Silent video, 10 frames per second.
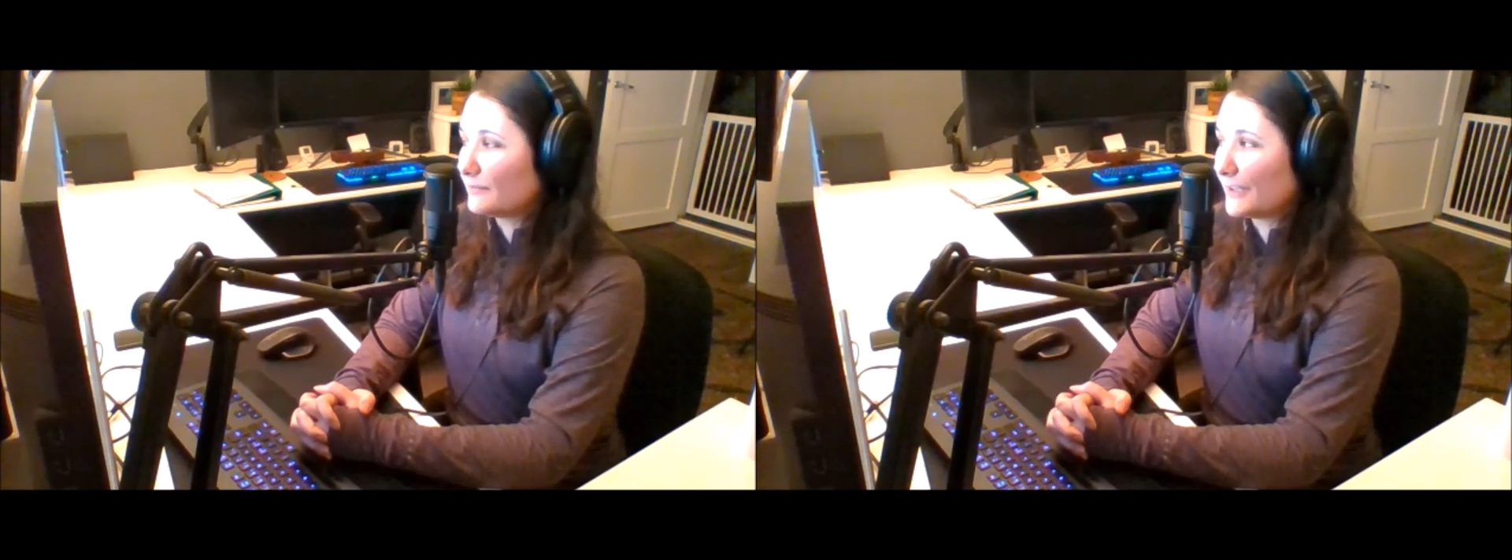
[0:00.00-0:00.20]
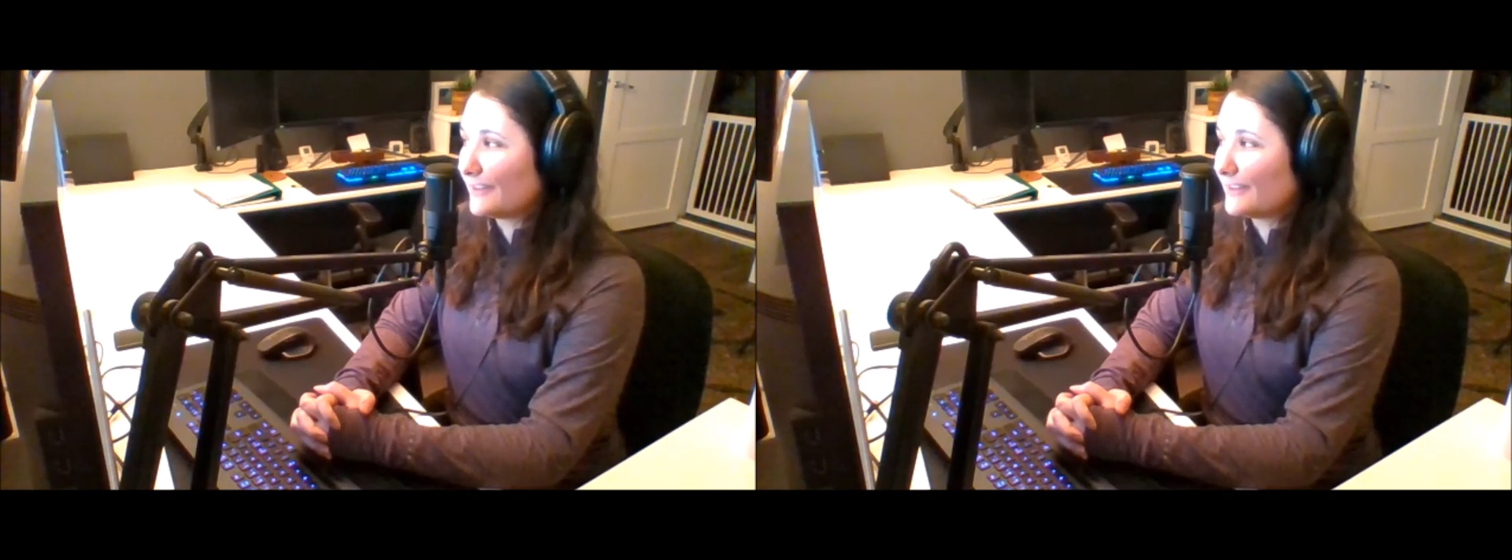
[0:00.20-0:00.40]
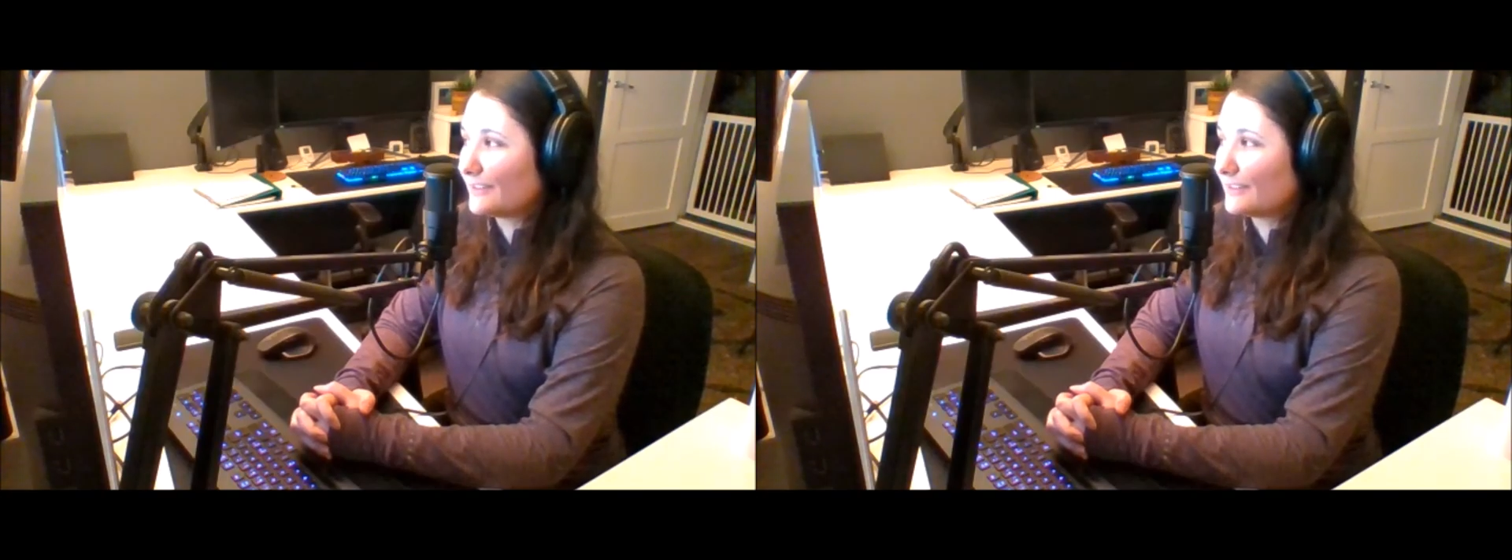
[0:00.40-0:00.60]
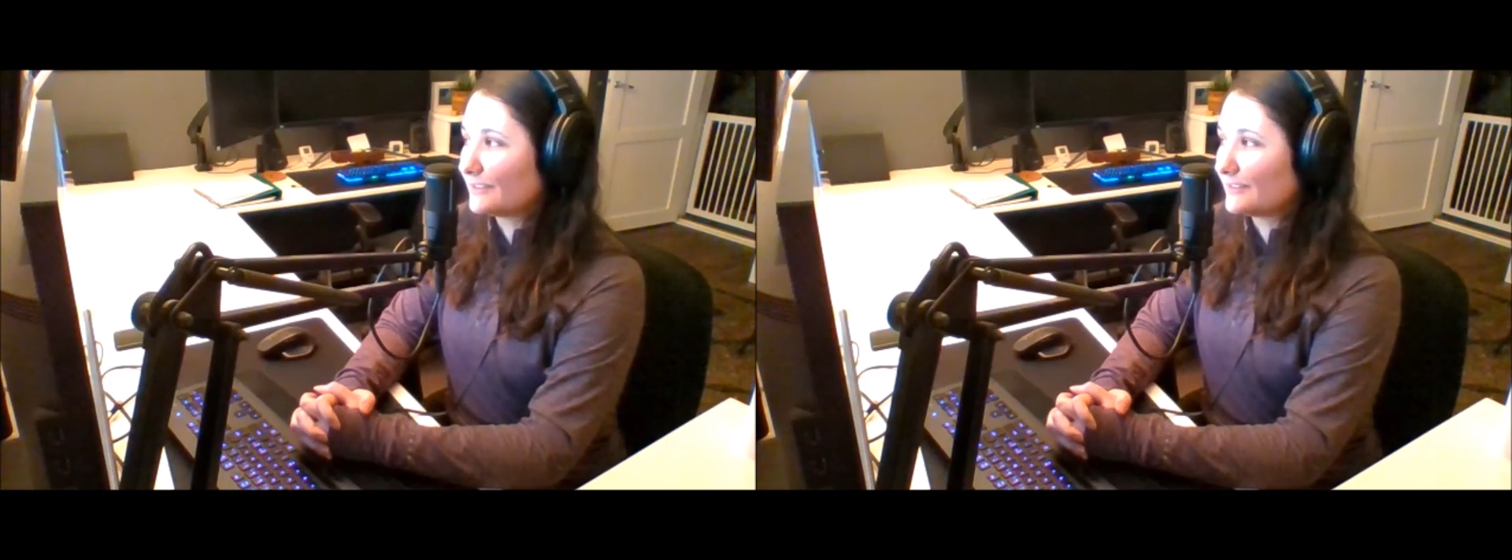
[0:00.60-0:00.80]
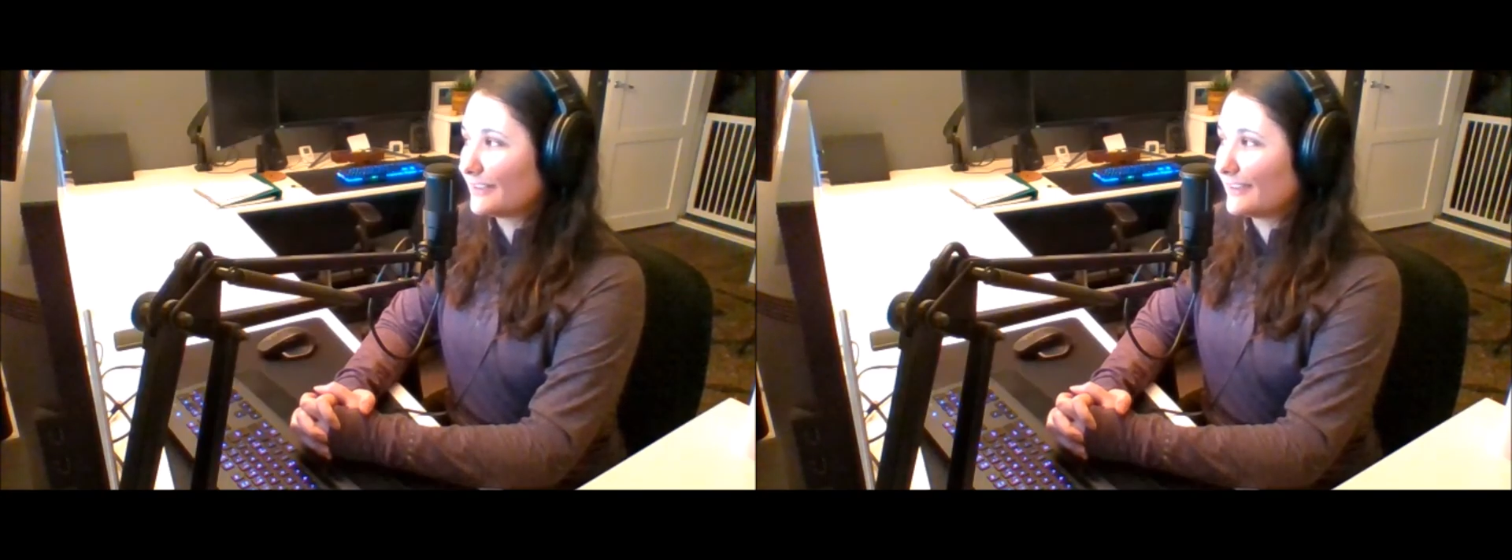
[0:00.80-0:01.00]
because
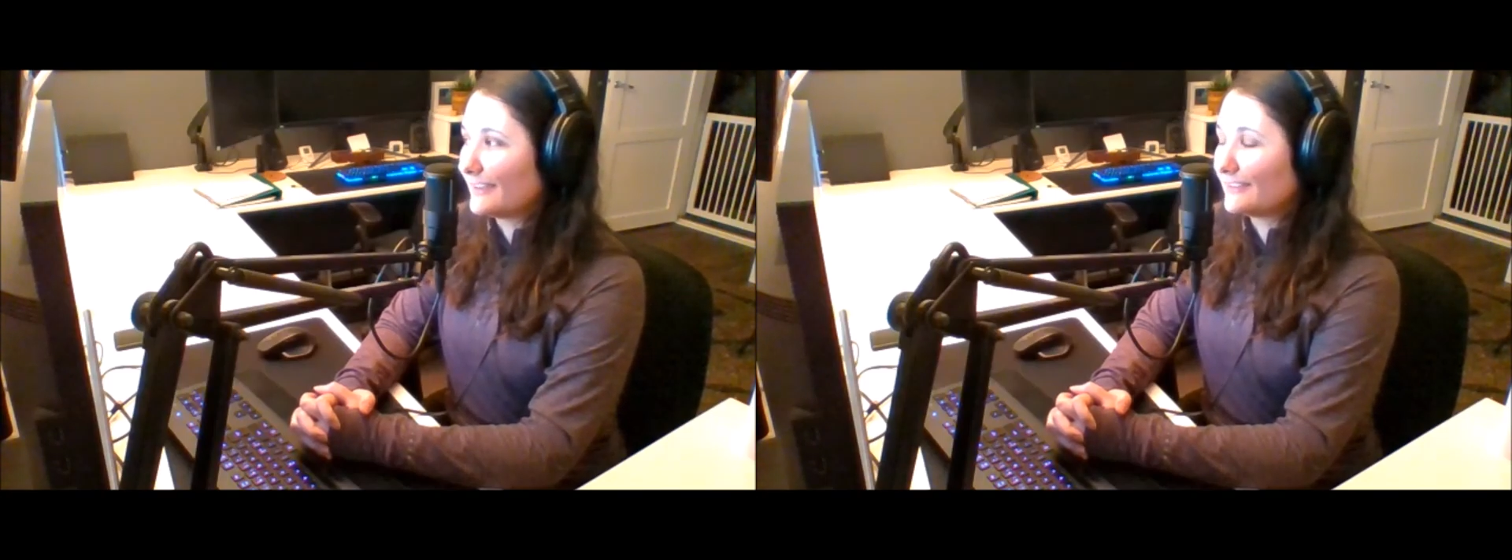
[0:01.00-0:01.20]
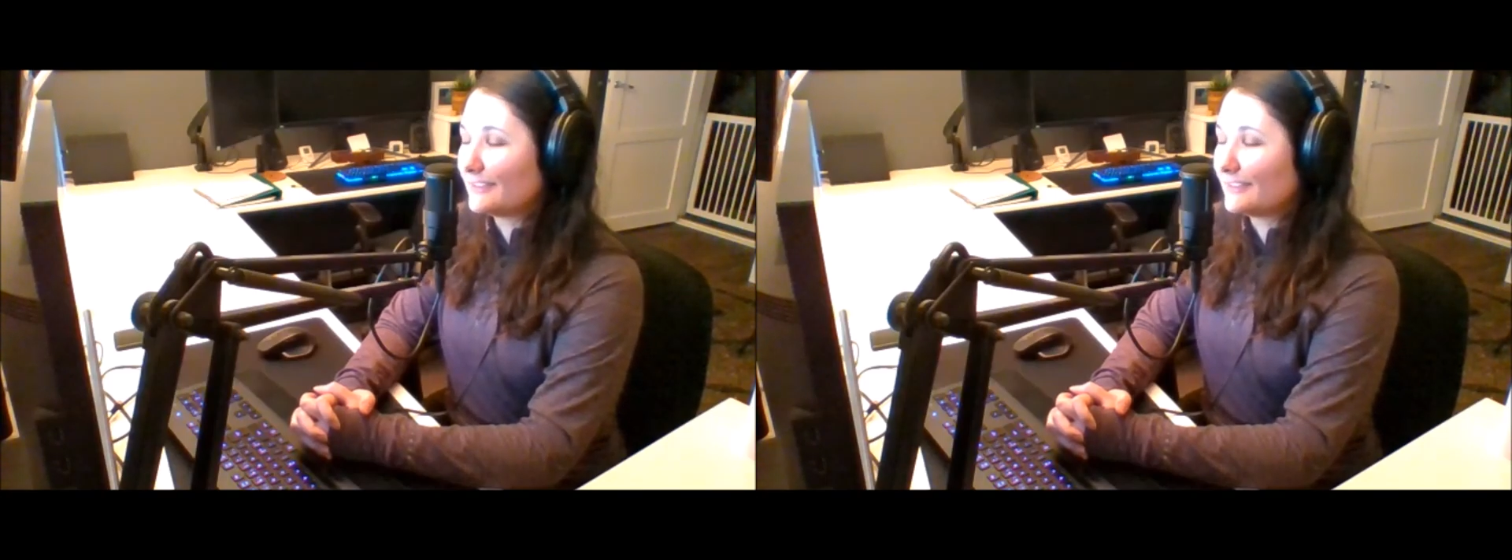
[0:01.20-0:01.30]
again,